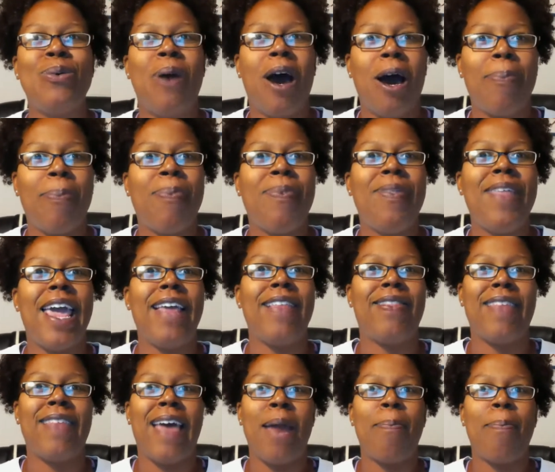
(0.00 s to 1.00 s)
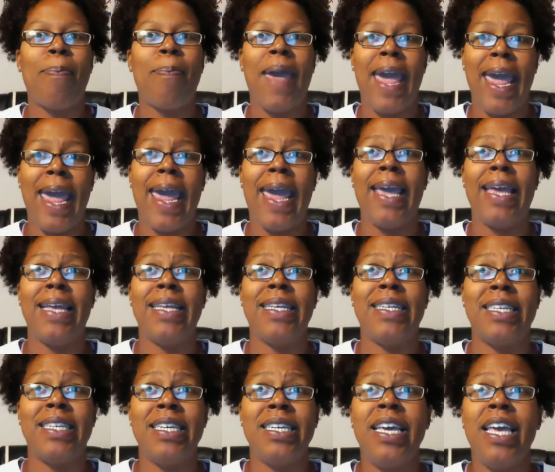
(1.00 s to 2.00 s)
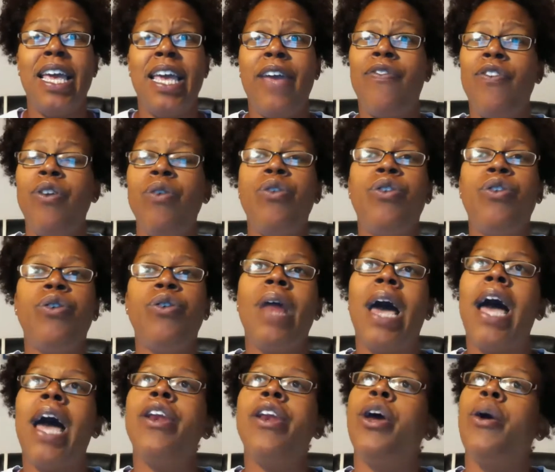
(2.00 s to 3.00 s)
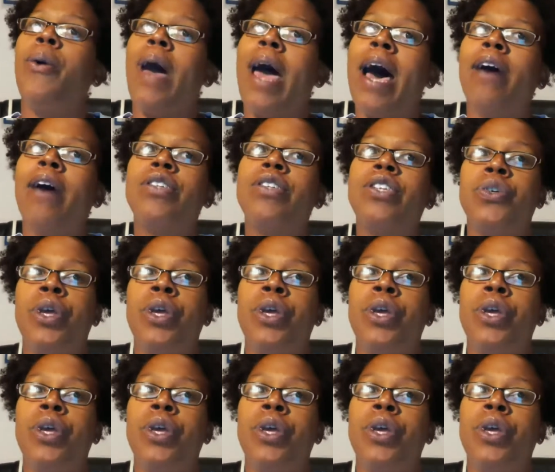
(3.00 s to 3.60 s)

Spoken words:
update that page if you do not know how to.